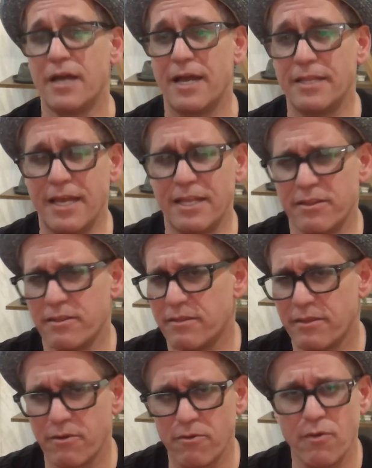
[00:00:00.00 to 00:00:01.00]
And
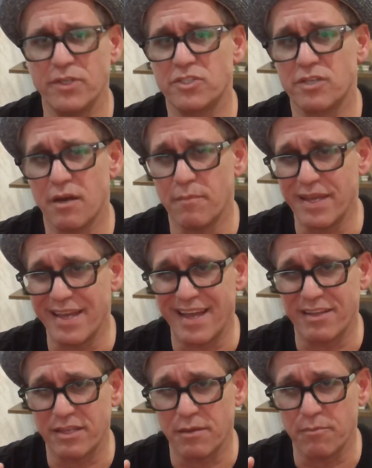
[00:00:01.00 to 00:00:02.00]
they're always coming
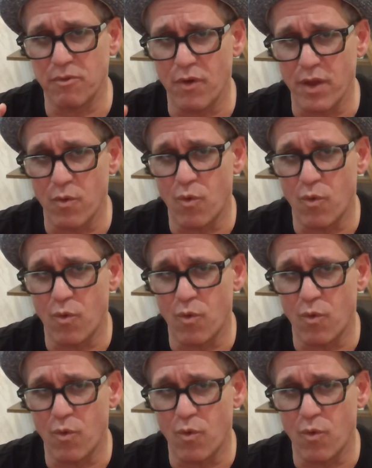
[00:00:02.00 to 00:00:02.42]
at the employee.